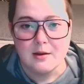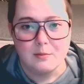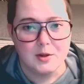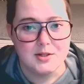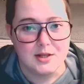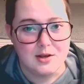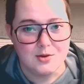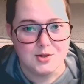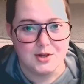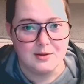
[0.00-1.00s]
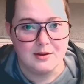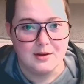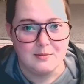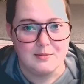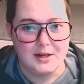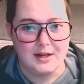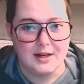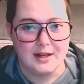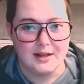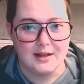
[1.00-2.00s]
Persecution
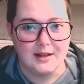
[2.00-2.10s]
meaning,